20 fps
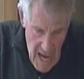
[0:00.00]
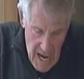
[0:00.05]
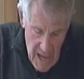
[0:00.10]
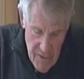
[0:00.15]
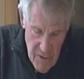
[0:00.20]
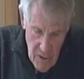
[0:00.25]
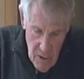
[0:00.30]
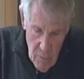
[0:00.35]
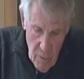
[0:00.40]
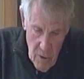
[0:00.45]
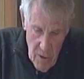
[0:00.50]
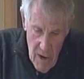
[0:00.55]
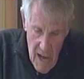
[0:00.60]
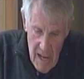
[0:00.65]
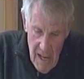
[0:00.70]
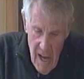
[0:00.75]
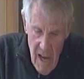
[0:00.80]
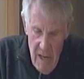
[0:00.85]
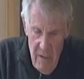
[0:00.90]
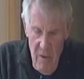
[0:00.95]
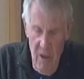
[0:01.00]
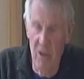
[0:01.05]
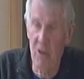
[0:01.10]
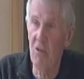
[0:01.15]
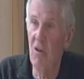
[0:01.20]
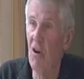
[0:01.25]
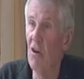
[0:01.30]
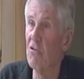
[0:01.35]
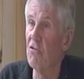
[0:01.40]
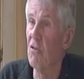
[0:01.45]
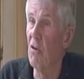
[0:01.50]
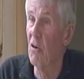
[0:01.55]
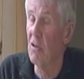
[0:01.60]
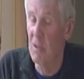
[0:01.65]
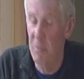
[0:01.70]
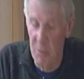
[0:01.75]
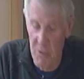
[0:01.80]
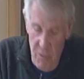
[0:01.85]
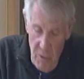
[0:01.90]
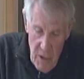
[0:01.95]
I think we're kind of at a
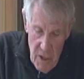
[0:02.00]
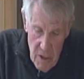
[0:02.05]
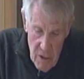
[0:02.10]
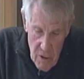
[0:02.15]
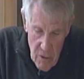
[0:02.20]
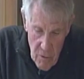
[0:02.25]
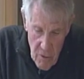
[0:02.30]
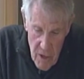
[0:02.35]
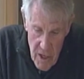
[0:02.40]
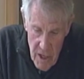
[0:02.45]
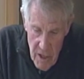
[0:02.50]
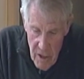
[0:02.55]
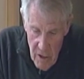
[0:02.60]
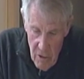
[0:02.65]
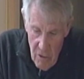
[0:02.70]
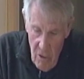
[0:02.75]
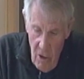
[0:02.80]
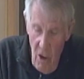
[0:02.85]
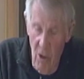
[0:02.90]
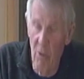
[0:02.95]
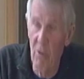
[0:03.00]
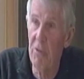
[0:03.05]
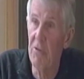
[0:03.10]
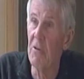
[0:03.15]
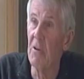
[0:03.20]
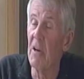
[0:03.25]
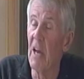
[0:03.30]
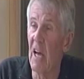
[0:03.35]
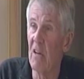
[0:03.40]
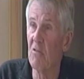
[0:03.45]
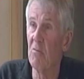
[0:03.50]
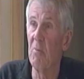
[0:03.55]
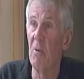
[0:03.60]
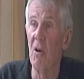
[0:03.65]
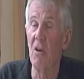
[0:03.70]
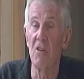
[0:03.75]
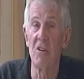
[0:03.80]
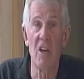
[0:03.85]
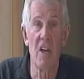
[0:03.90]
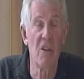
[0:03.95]
crossroads between greed and growth and
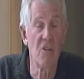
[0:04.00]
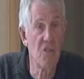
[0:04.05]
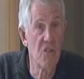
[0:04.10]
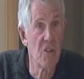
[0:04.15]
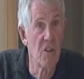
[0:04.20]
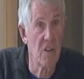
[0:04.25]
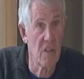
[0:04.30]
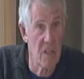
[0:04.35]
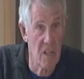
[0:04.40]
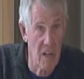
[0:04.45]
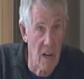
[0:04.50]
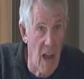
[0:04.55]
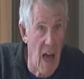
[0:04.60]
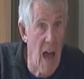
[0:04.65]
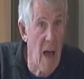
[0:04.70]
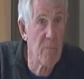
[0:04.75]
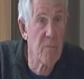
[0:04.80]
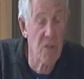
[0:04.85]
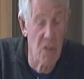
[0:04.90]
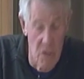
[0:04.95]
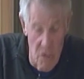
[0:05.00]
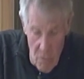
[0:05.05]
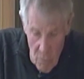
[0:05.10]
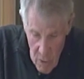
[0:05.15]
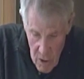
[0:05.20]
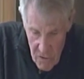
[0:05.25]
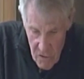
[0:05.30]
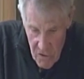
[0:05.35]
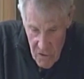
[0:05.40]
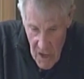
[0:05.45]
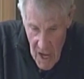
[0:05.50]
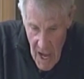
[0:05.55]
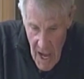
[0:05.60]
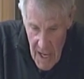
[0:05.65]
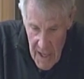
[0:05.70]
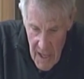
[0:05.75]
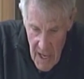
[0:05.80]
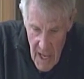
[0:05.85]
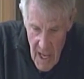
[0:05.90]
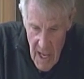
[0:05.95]
exploitation and collapse on the one
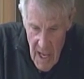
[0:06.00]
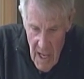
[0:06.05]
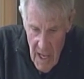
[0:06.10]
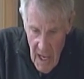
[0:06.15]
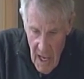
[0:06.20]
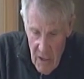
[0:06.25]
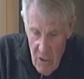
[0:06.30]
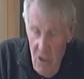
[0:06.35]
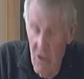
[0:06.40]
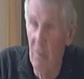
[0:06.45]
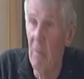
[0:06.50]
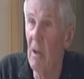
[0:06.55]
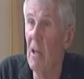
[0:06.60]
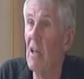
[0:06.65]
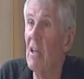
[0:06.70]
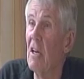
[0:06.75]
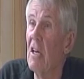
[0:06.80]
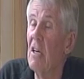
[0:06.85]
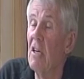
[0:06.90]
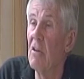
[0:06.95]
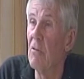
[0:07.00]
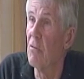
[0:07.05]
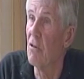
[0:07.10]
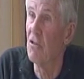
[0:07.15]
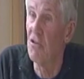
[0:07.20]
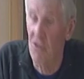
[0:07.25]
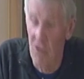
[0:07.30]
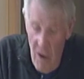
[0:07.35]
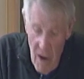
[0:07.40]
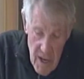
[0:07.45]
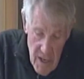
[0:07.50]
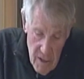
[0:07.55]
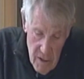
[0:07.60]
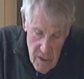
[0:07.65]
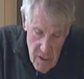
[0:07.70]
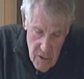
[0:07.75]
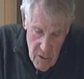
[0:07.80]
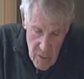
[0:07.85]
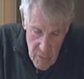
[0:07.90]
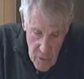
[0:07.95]
side and humility and restraint,
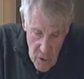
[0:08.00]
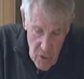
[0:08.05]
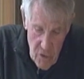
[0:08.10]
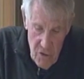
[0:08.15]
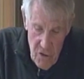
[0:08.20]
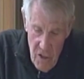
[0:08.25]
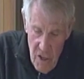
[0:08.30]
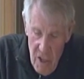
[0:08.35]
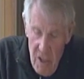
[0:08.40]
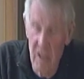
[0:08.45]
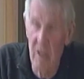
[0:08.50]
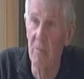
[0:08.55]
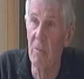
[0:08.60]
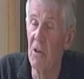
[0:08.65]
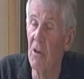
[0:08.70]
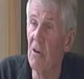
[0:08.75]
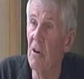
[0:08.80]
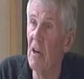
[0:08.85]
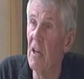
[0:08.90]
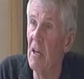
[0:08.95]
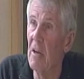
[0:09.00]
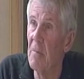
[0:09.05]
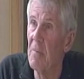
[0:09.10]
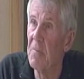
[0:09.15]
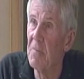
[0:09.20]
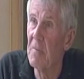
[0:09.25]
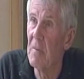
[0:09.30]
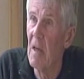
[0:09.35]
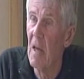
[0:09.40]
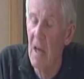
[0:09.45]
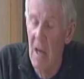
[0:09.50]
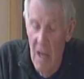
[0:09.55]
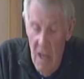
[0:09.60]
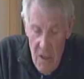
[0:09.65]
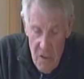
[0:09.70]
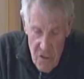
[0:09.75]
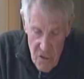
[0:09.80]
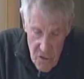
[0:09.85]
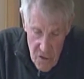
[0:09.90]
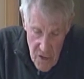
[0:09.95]
diversity, community,
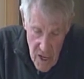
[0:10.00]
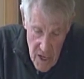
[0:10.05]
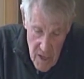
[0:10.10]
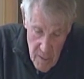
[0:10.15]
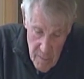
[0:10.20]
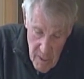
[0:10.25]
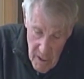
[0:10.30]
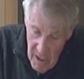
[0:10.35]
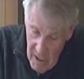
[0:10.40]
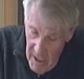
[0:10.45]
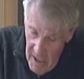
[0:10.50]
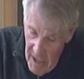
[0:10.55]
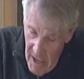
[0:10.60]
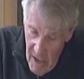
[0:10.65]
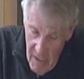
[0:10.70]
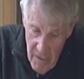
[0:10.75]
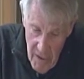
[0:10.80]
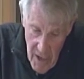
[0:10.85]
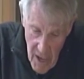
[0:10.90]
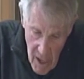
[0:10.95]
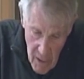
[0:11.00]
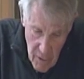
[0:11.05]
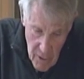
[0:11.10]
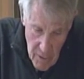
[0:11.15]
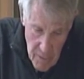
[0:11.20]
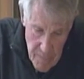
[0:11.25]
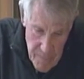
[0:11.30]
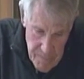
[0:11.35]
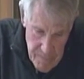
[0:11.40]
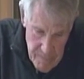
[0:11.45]
sustainability on the other.